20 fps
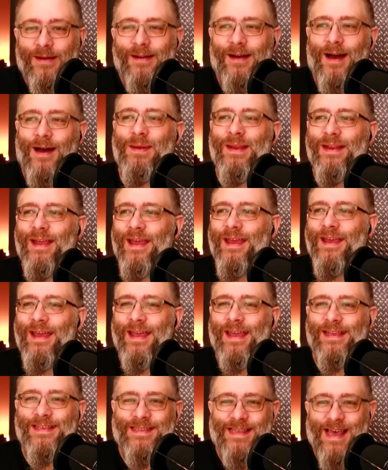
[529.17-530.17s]
I mean,
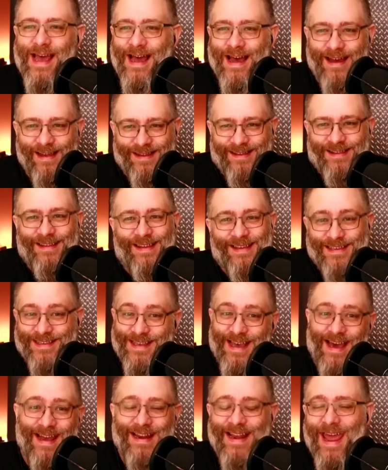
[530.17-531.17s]
is that
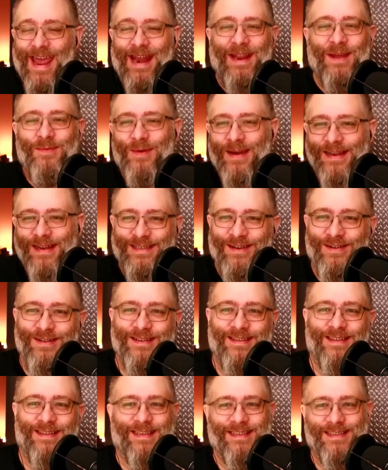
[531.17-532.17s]
in any way tied
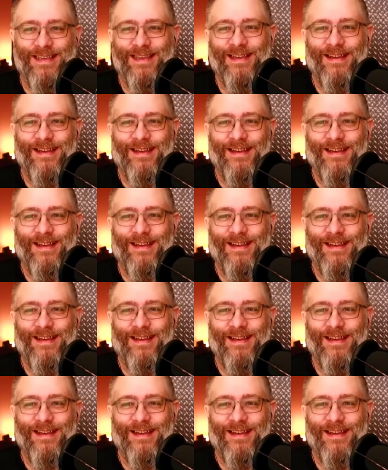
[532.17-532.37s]
to this?